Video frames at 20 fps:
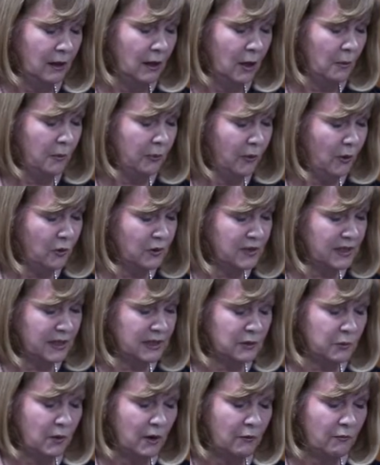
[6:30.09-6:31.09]
A
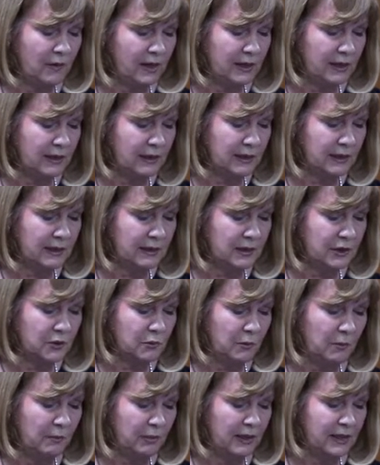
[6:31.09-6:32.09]
process where regulators
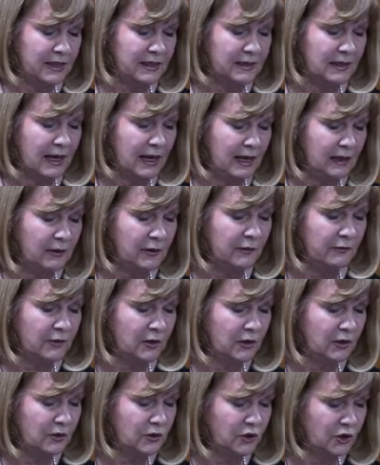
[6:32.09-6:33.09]
would place the health of
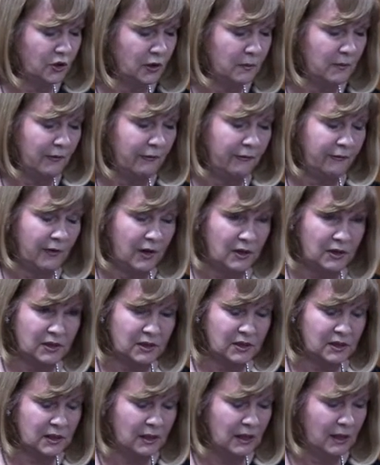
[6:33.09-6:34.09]
the consumer
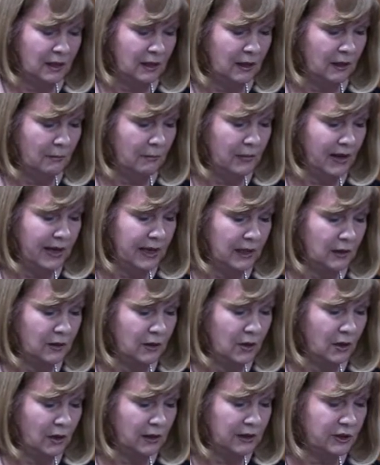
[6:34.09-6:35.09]
first by
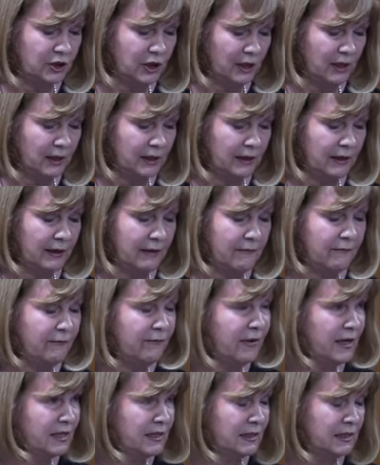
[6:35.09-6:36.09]
acknowledging,
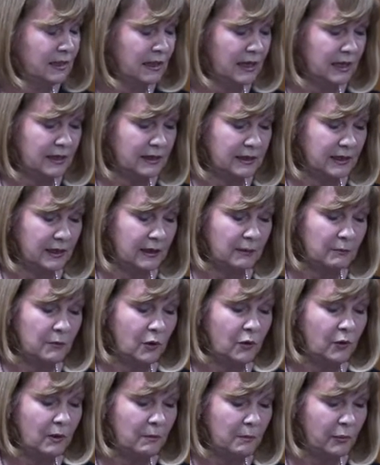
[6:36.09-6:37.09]
investigating and
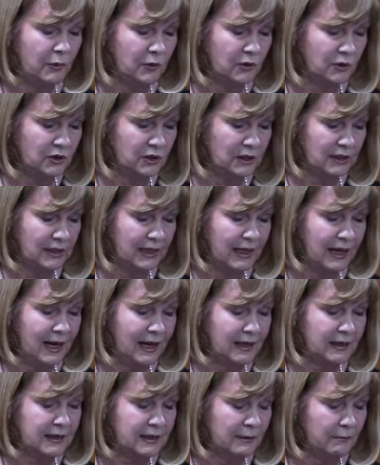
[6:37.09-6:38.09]
more importantly
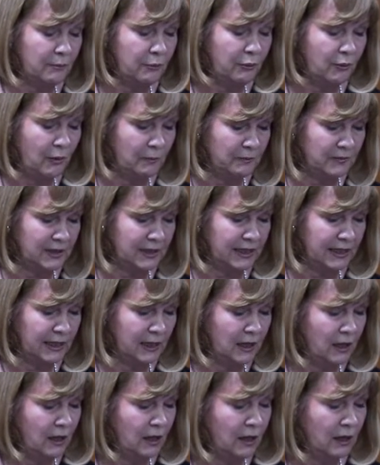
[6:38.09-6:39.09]
acting promptly
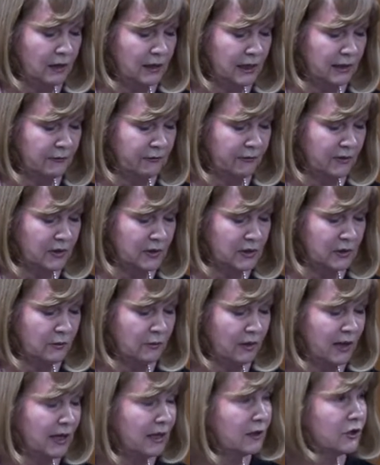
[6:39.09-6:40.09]
on adverse
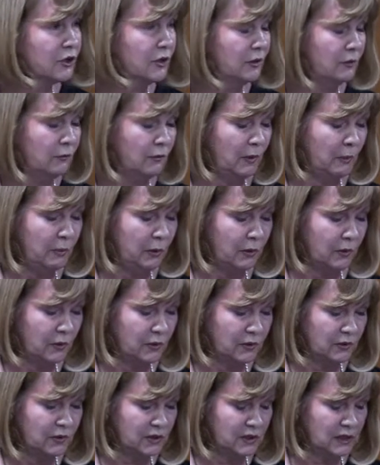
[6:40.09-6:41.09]
reaction
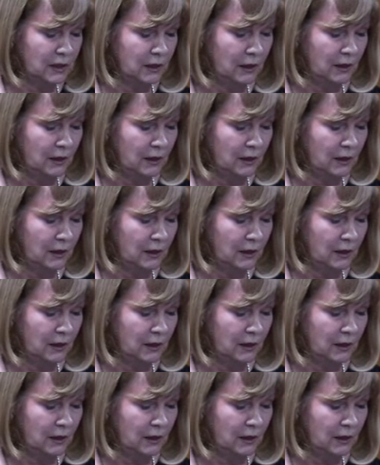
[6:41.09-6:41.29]
reports.